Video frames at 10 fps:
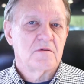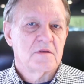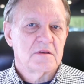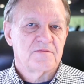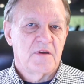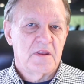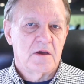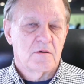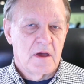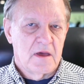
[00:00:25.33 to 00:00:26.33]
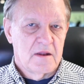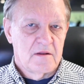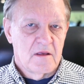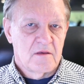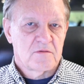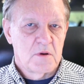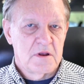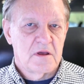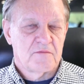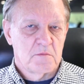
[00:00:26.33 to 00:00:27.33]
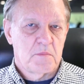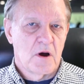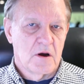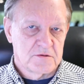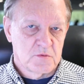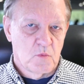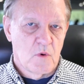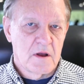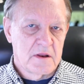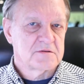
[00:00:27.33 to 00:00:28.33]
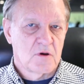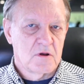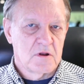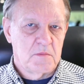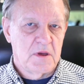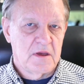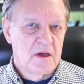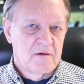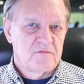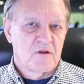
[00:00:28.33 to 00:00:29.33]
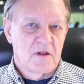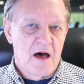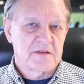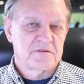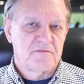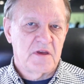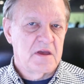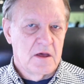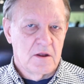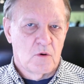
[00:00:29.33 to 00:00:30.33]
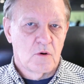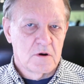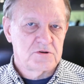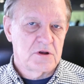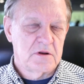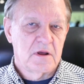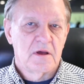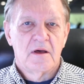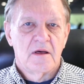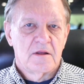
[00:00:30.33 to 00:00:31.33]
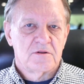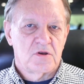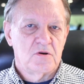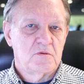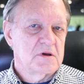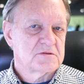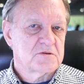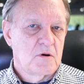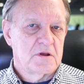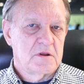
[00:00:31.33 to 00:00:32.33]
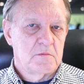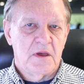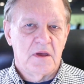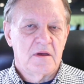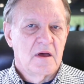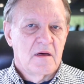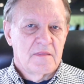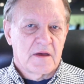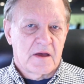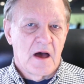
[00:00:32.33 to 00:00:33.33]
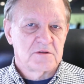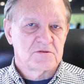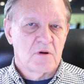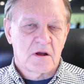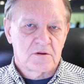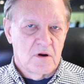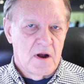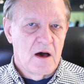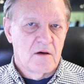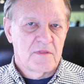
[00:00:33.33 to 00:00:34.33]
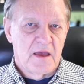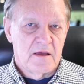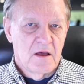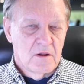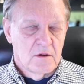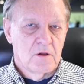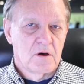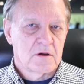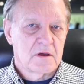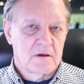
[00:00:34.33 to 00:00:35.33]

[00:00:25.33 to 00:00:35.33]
this video in three different parts. One is going to be philosophy and origin. Two is going to be the construct, or how they look